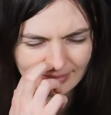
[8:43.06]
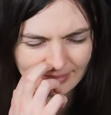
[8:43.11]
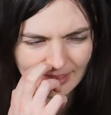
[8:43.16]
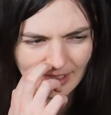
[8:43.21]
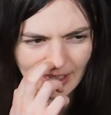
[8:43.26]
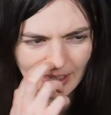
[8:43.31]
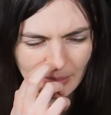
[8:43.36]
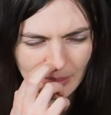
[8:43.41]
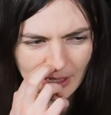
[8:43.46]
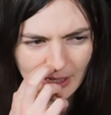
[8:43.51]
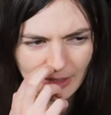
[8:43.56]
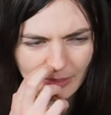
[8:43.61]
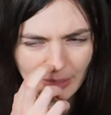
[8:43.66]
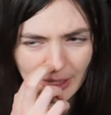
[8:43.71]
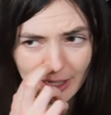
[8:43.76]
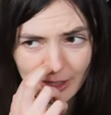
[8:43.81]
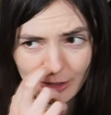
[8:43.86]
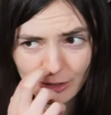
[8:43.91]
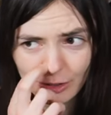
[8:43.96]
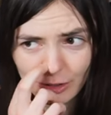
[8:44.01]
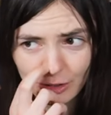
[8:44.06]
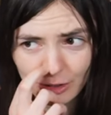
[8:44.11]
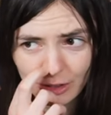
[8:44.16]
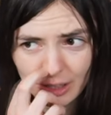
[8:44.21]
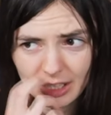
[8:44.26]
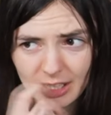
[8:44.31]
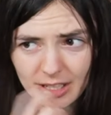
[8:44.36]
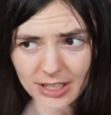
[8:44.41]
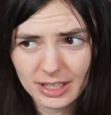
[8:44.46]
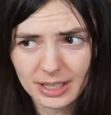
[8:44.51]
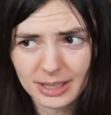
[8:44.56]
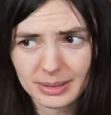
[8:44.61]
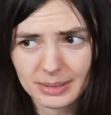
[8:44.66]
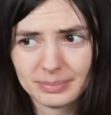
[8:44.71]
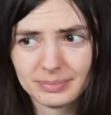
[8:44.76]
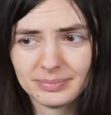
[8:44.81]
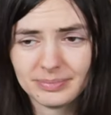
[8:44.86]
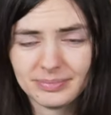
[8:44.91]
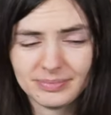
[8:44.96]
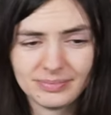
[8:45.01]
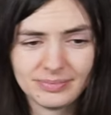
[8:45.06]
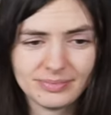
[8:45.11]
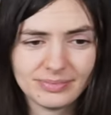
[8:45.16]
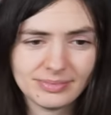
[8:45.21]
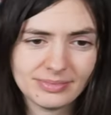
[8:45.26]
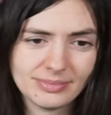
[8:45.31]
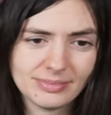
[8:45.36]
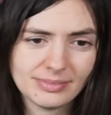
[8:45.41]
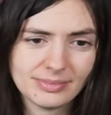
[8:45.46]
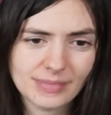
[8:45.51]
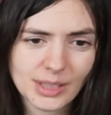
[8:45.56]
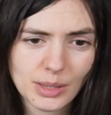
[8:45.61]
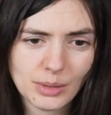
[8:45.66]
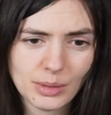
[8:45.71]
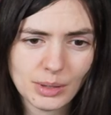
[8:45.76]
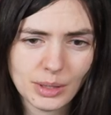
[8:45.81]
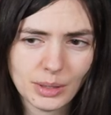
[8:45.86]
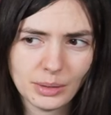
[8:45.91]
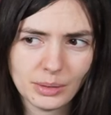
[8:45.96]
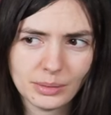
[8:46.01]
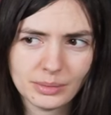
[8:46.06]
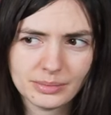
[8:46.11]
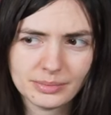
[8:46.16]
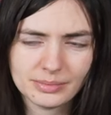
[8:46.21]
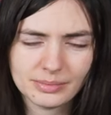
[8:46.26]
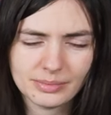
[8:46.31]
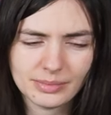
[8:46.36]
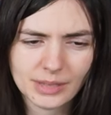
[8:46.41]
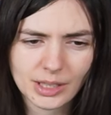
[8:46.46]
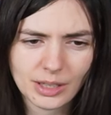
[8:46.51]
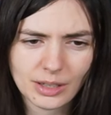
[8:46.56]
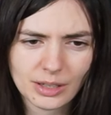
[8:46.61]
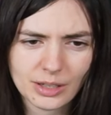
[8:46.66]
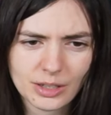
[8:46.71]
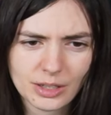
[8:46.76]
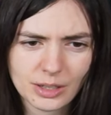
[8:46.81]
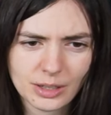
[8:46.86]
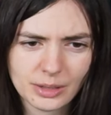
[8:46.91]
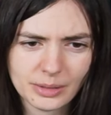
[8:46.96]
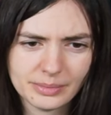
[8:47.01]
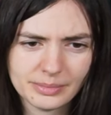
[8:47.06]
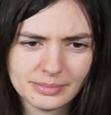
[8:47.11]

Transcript: I mean, if Batra trusts him, you know. Dogs know.